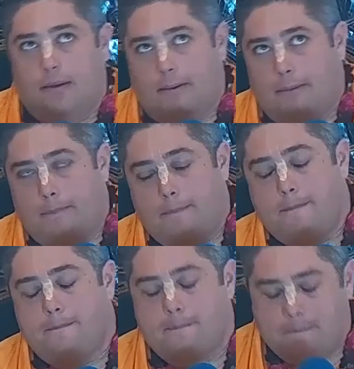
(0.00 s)
um,
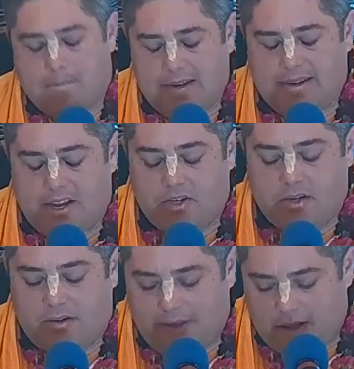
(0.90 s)

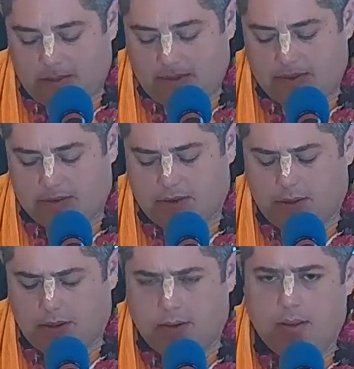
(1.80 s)
intention of helping and
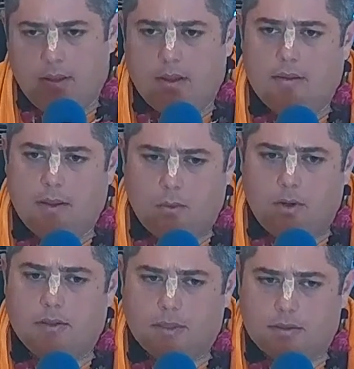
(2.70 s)
so on, then
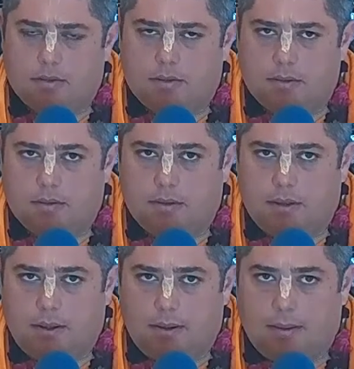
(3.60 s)
we're just,
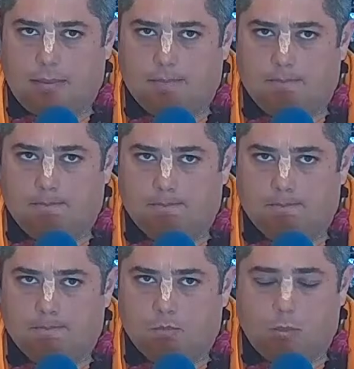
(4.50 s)
um,
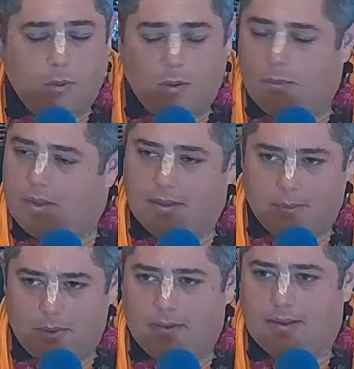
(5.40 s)
we won't be
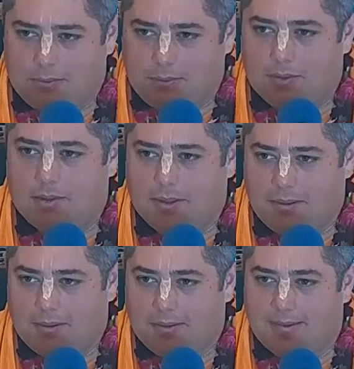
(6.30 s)
liberated, that's for sure.